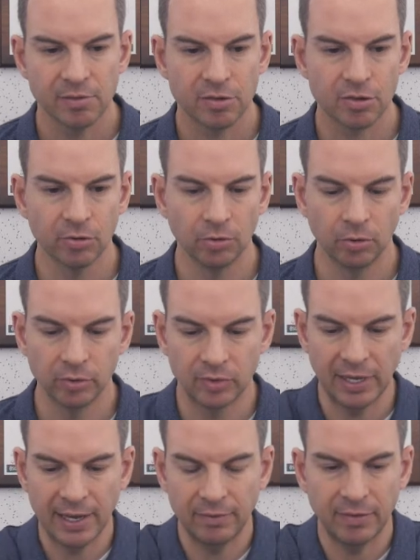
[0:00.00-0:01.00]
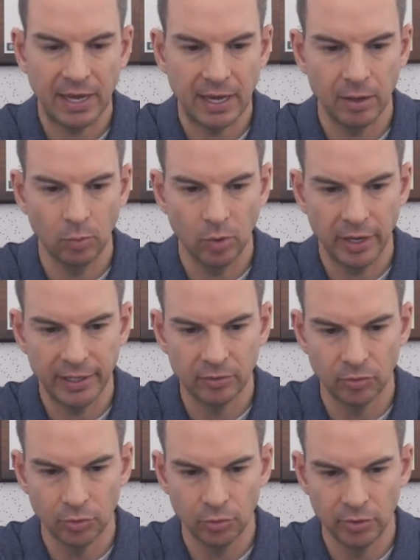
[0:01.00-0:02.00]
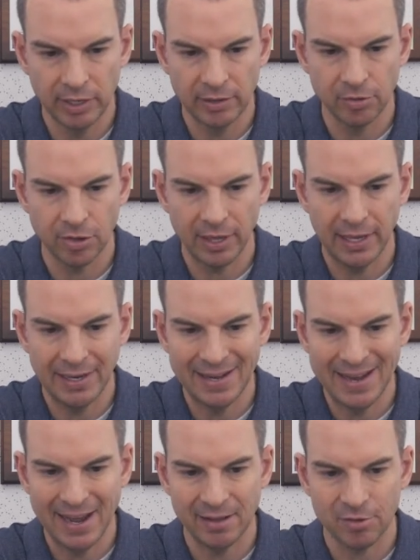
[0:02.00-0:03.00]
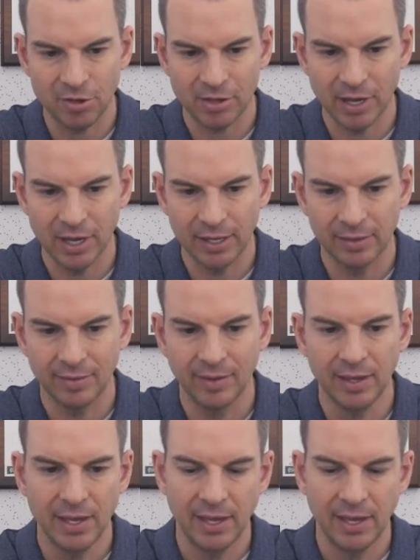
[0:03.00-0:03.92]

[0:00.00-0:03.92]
so to get that, what I do is a net stat